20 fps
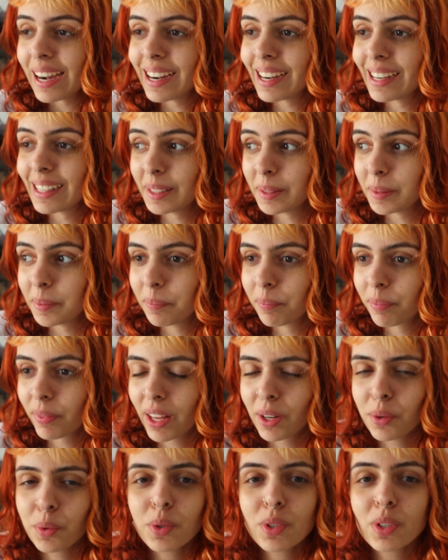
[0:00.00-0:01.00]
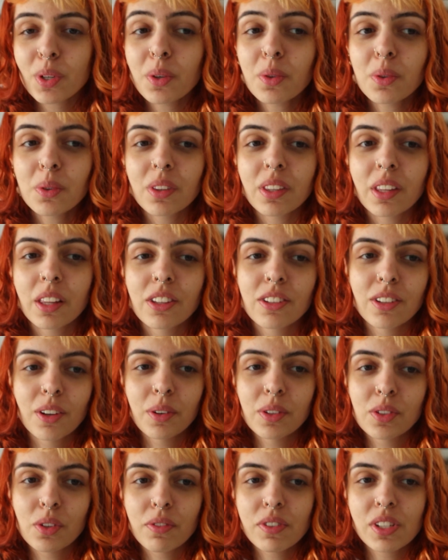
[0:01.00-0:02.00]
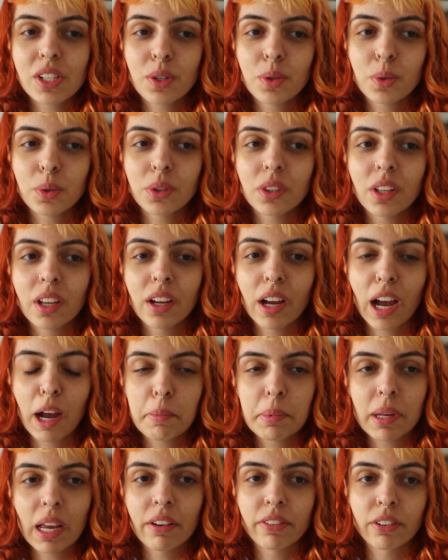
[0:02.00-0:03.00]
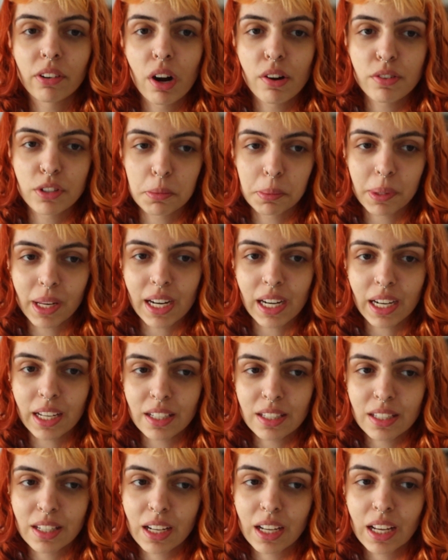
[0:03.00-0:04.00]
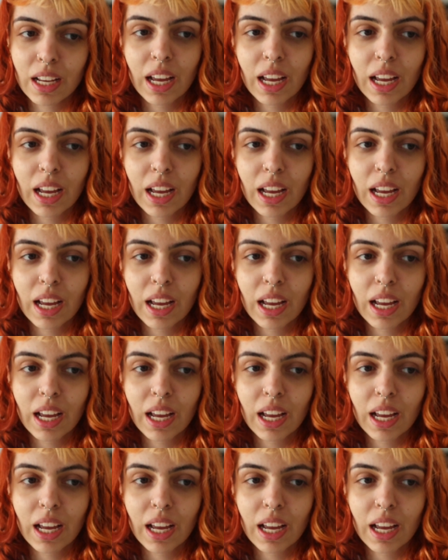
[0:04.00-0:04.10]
And also, so it's obviously called the Happy Ever After Playlist,